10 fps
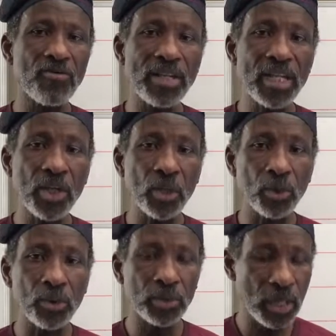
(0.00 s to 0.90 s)

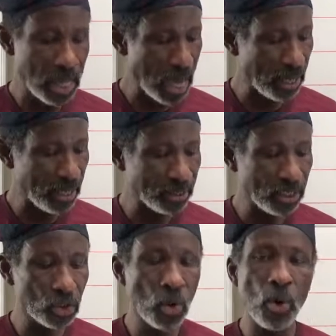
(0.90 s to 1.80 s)
videos, and that
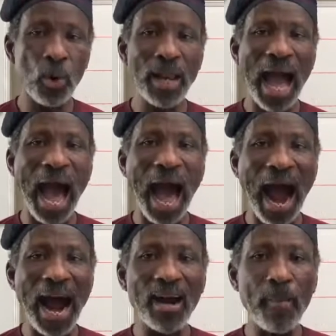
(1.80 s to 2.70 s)
is called
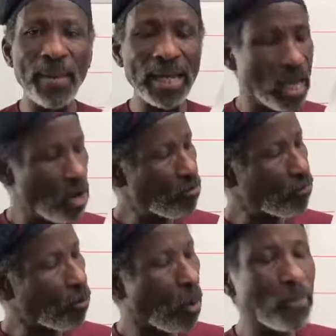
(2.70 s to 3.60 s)
Arabic
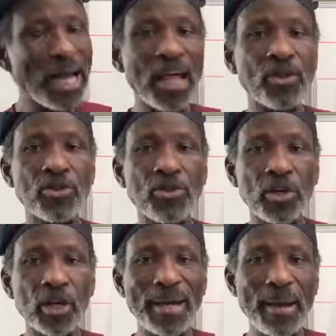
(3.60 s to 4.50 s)
from
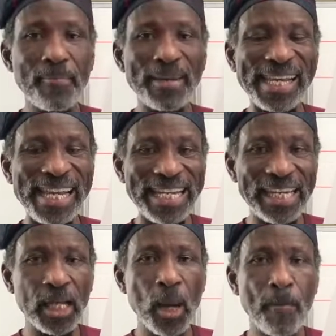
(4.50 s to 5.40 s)
the
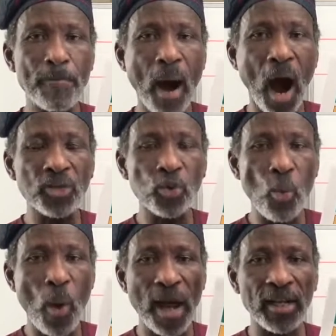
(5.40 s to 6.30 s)
Beginning, Part
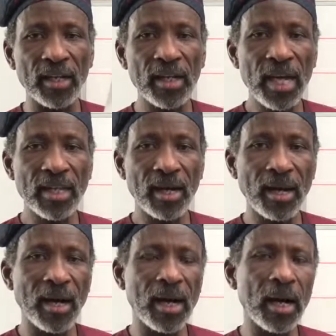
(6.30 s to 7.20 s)
1.
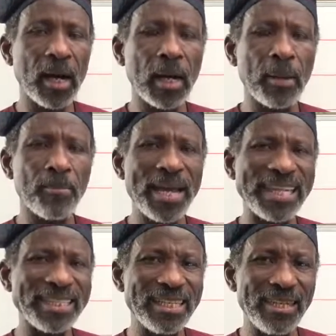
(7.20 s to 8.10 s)
There are
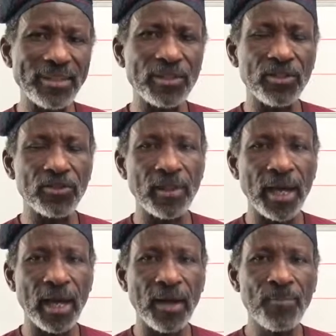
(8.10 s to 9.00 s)
18 lessons
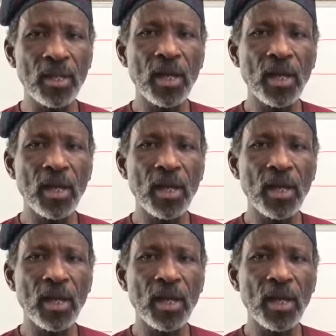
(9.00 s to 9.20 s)
there,